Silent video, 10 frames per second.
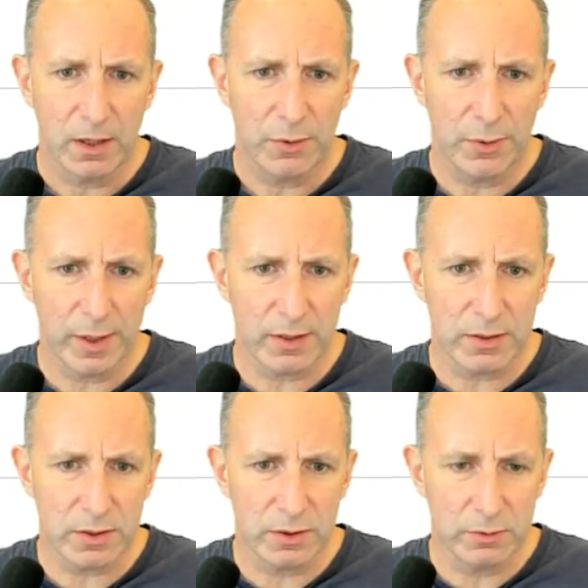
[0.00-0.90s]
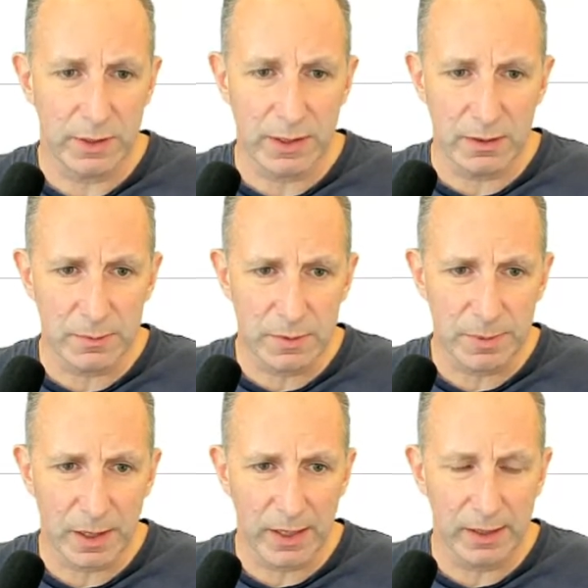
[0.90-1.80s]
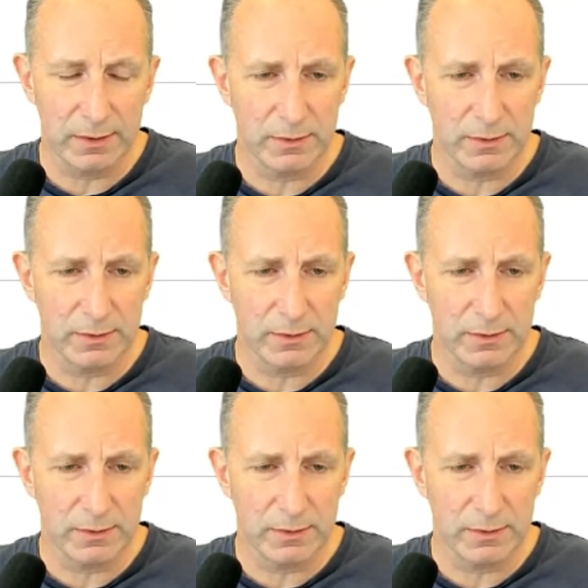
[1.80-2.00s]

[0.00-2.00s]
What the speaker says: that you need them to pay